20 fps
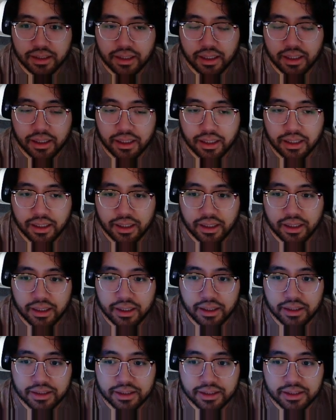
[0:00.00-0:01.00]

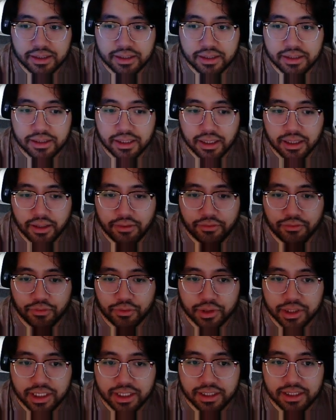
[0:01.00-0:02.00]
11,
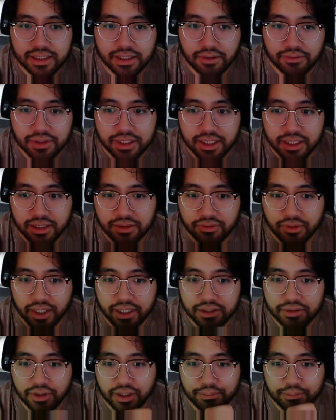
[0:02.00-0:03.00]
14, 17,
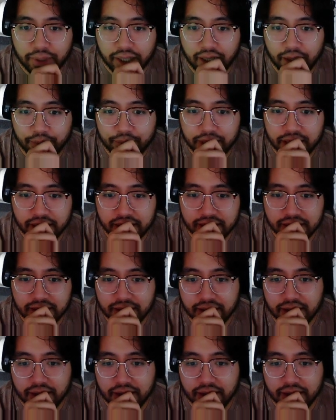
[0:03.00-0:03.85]
right? So I pop his